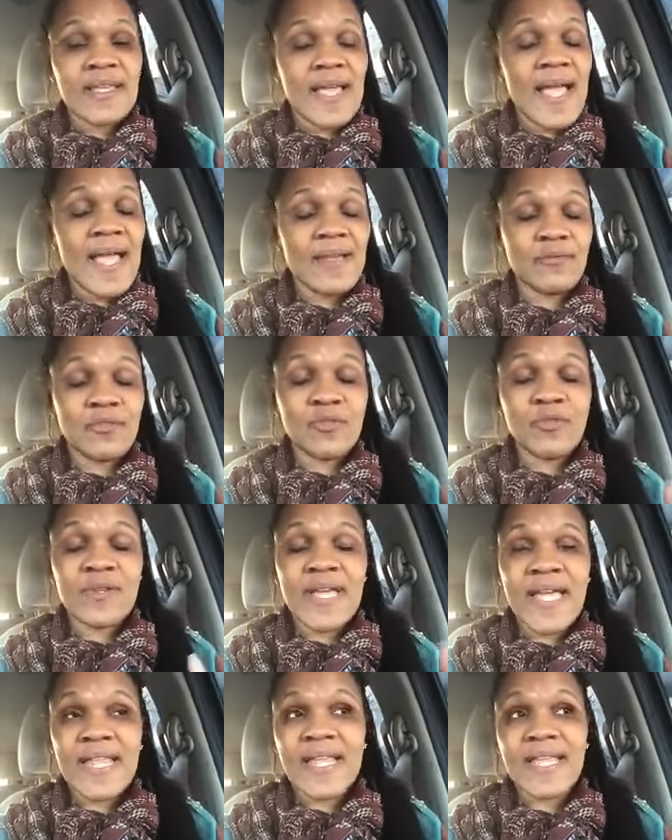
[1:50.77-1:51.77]
I do
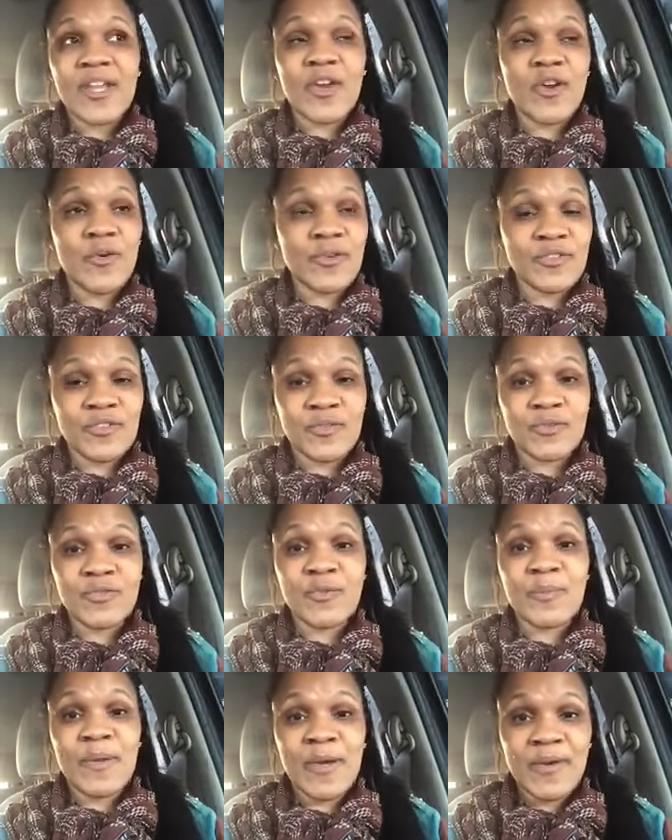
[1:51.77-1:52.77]
not encourage you
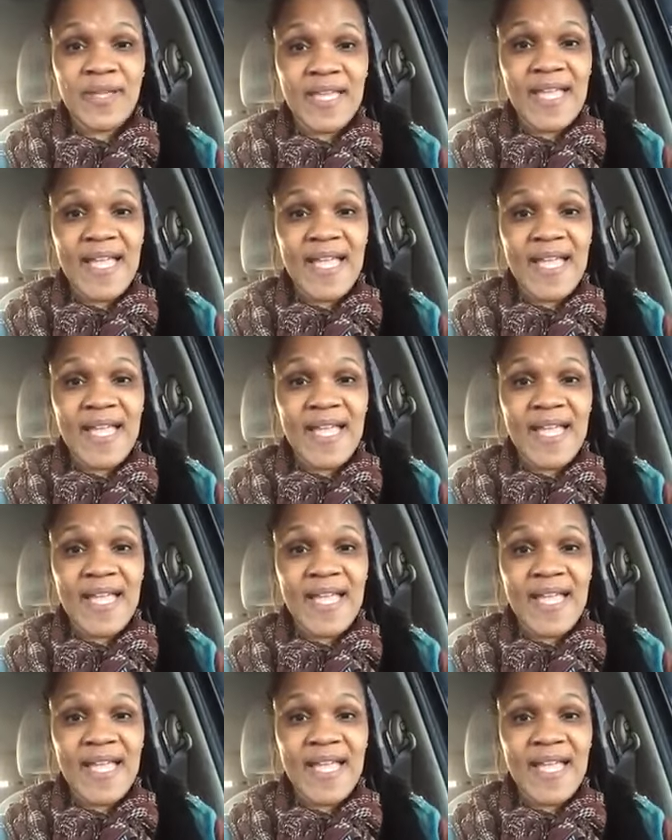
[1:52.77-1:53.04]
to marry a